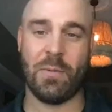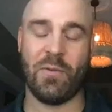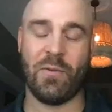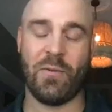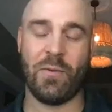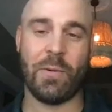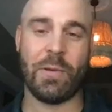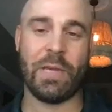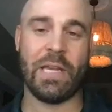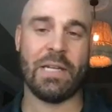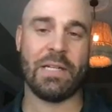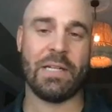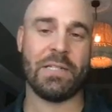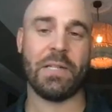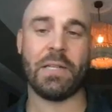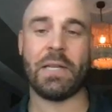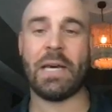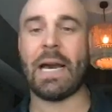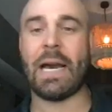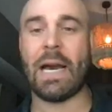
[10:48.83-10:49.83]
before we get
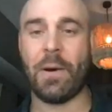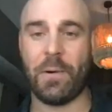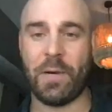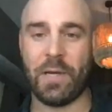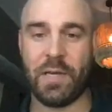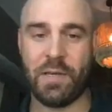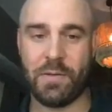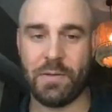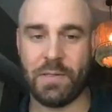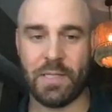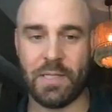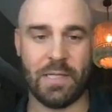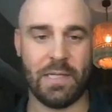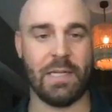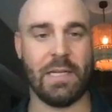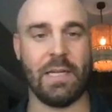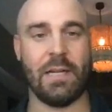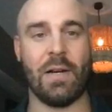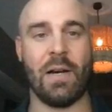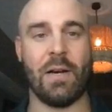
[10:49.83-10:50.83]
into the how I use it
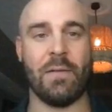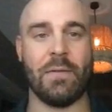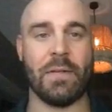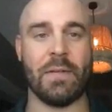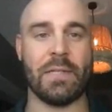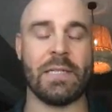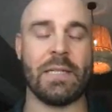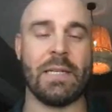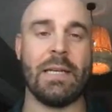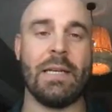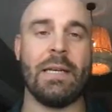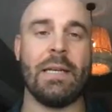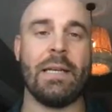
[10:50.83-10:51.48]
in office,